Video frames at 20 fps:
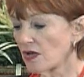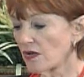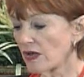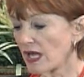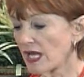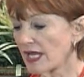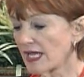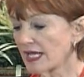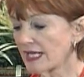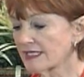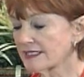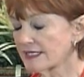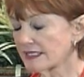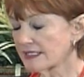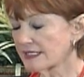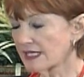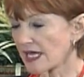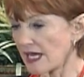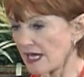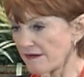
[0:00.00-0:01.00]
it's a
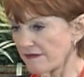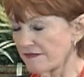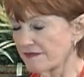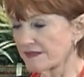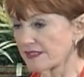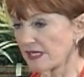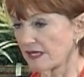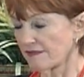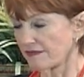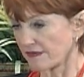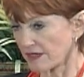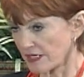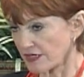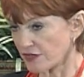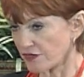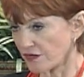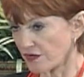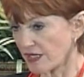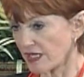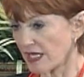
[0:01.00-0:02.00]
tough, tough country,
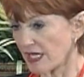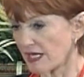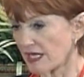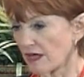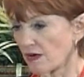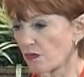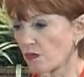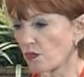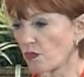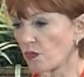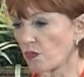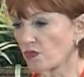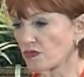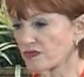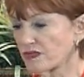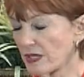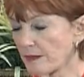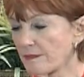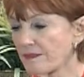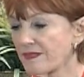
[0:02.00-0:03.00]
and
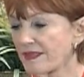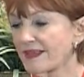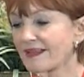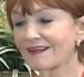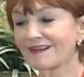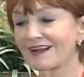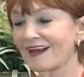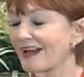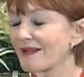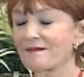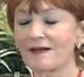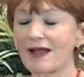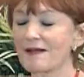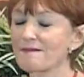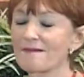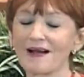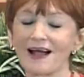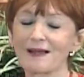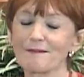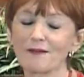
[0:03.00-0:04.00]
something I'm, I'm, I'm
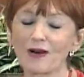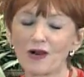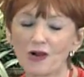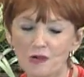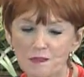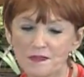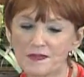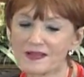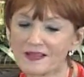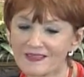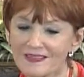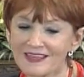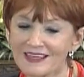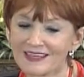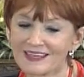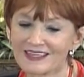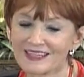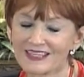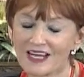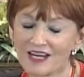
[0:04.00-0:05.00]
hoping that
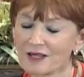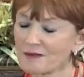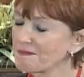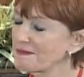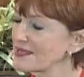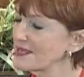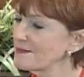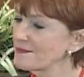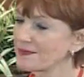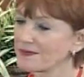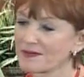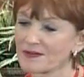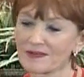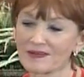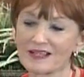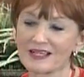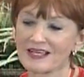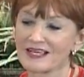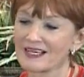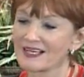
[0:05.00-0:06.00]
young people
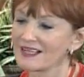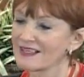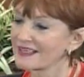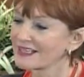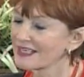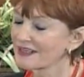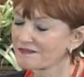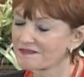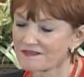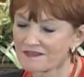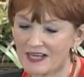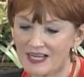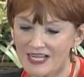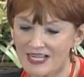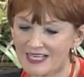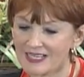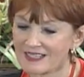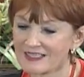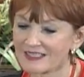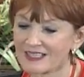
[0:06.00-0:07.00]
can find
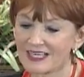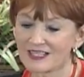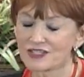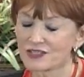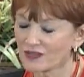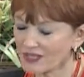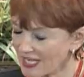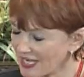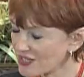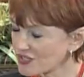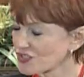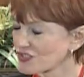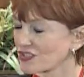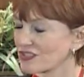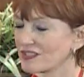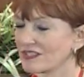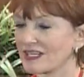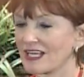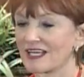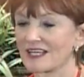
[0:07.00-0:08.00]
education
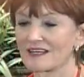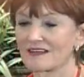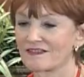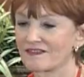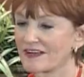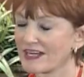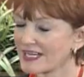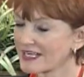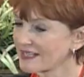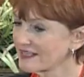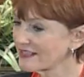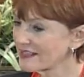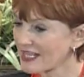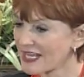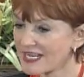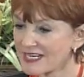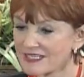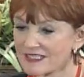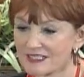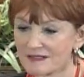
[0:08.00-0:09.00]
and find light
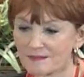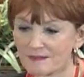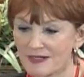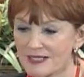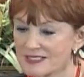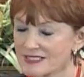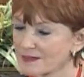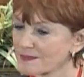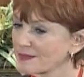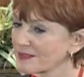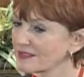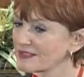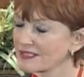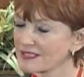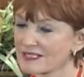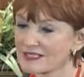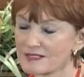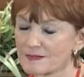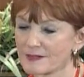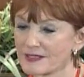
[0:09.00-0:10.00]
and possibilities
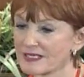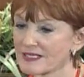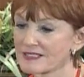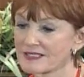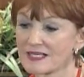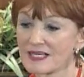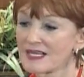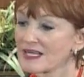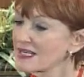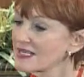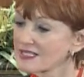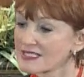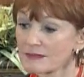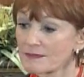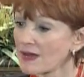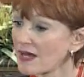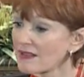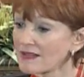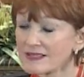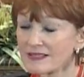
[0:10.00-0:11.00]
because
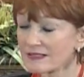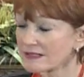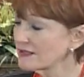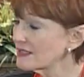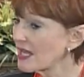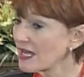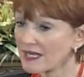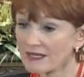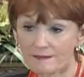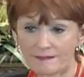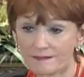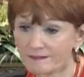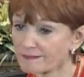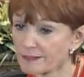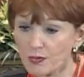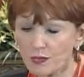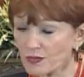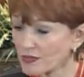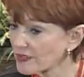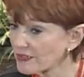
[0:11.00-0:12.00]
Somalis are not
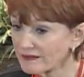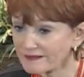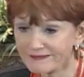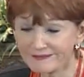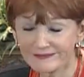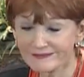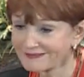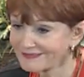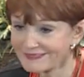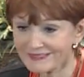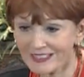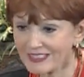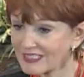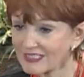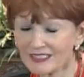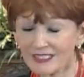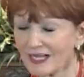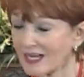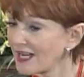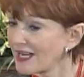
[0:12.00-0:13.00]
born
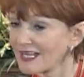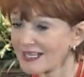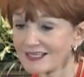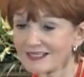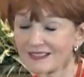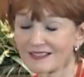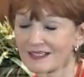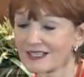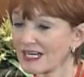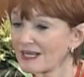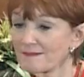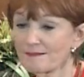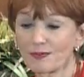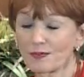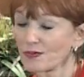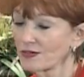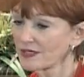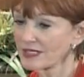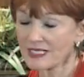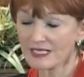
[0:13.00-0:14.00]
unkind, they're not born
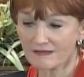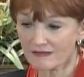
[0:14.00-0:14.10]
evil,